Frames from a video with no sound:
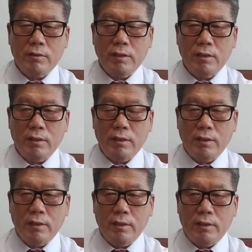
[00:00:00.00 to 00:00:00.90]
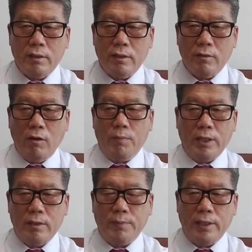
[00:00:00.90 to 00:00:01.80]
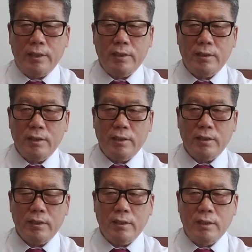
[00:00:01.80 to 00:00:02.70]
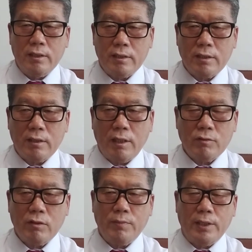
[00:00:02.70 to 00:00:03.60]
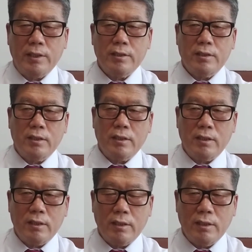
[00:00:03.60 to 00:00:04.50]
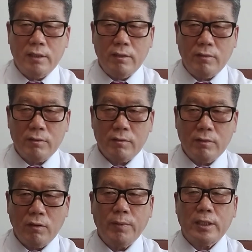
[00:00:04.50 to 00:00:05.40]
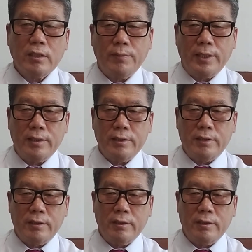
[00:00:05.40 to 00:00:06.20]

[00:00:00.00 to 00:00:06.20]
the corporate financing and the structured financing and also the object financing